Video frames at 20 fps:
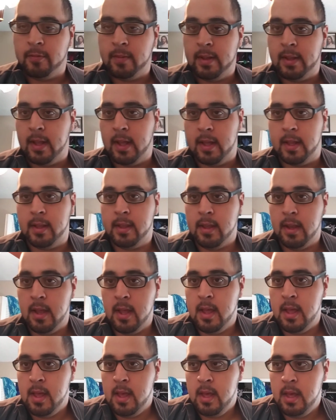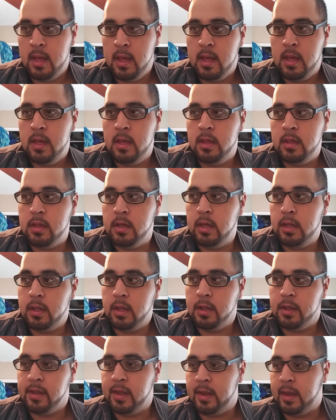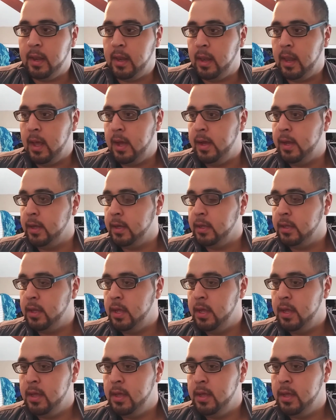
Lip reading: me that she doesn't like